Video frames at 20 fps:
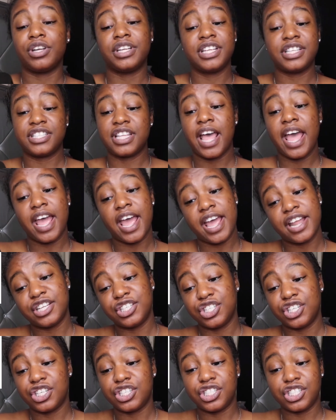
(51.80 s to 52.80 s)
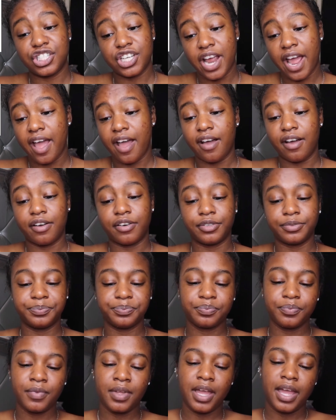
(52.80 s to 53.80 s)
this edge gel.
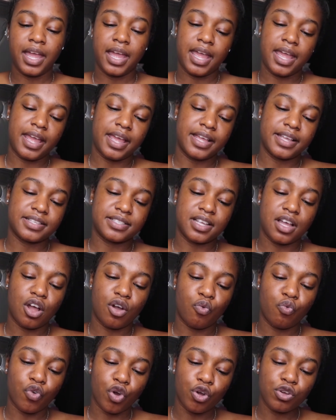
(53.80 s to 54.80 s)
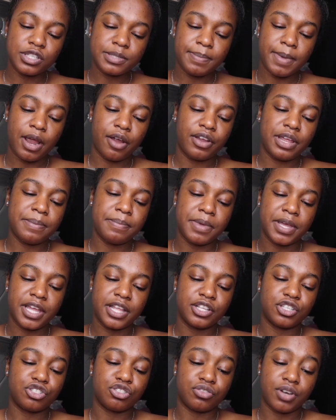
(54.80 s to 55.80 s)
Is a rosemary
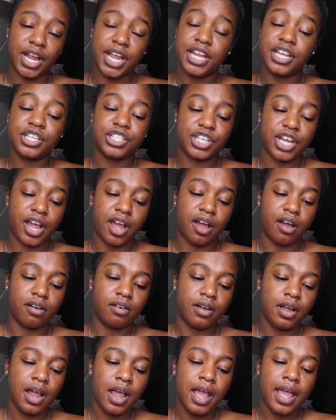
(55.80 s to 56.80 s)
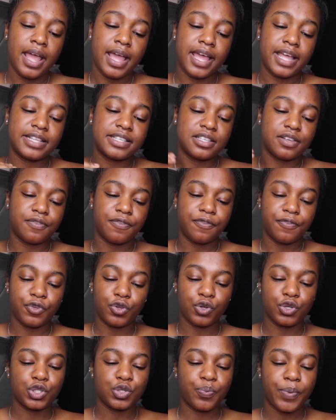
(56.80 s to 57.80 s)
mint straighten gel. It's
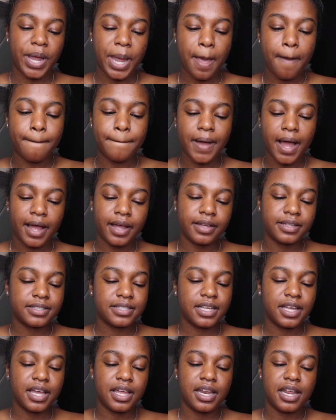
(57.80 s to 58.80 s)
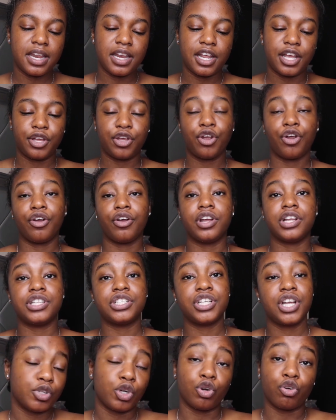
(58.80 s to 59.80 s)
infused with biotin and
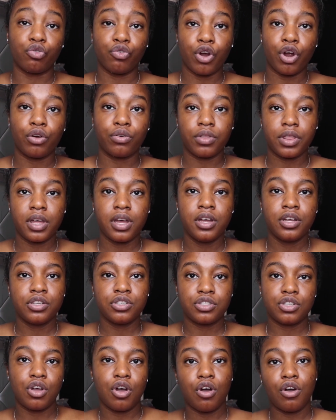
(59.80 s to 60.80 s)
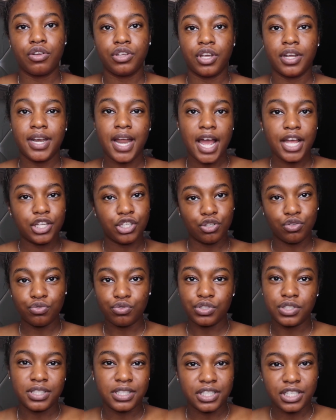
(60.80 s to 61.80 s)
encourage growth. So you're not
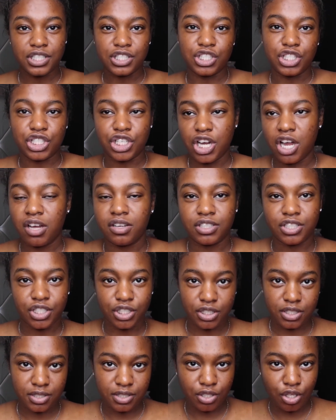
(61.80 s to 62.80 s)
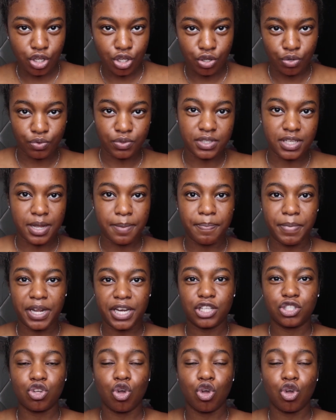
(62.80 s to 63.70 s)
using this gel just to use it, but it's